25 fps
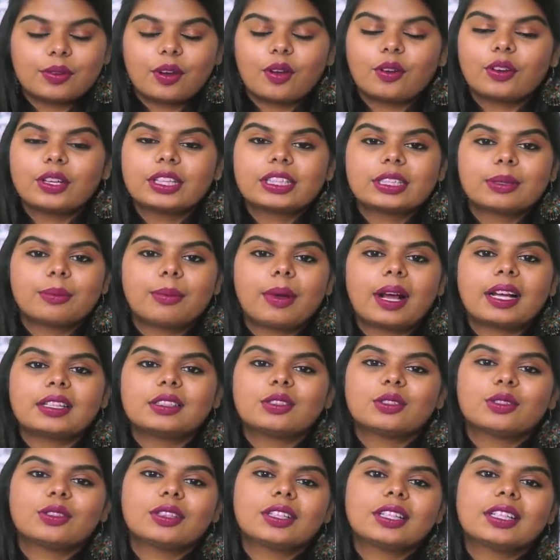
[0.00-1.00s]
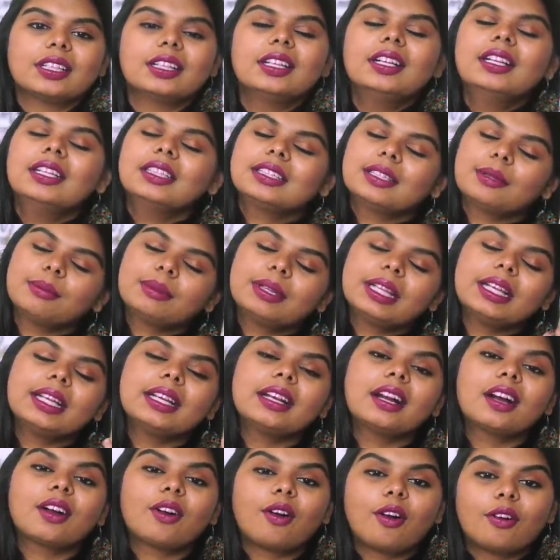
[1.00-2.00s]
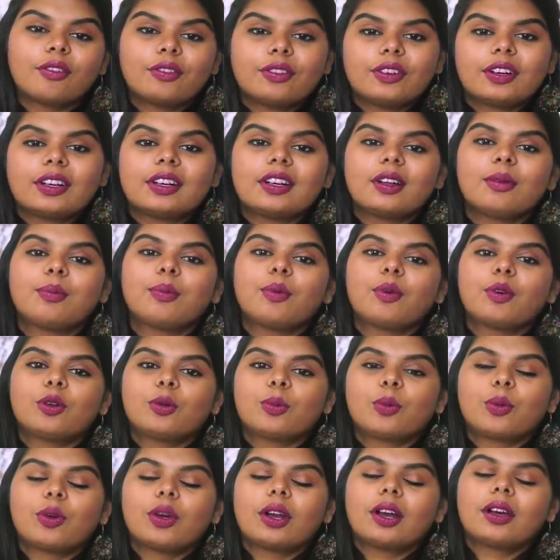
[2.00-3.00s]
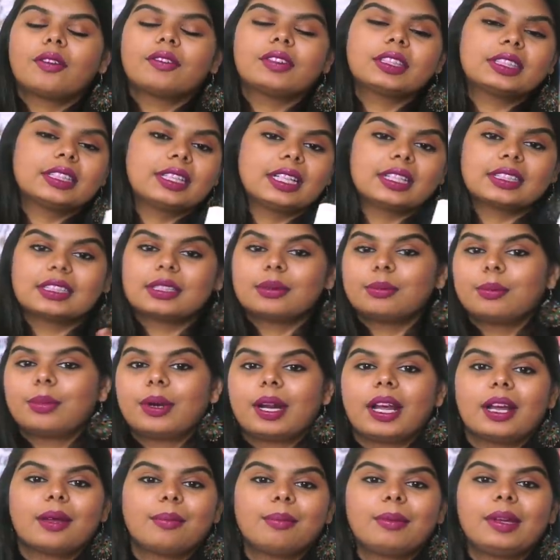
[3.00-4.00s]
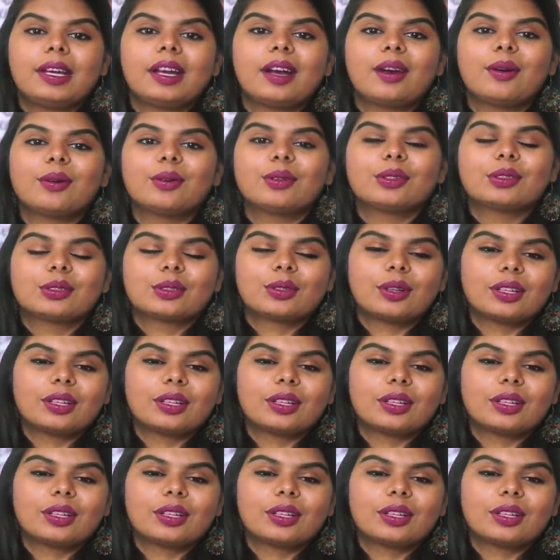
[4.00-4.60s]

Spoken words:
foundation match oda something na confident ah potu polam which doesn't break me out.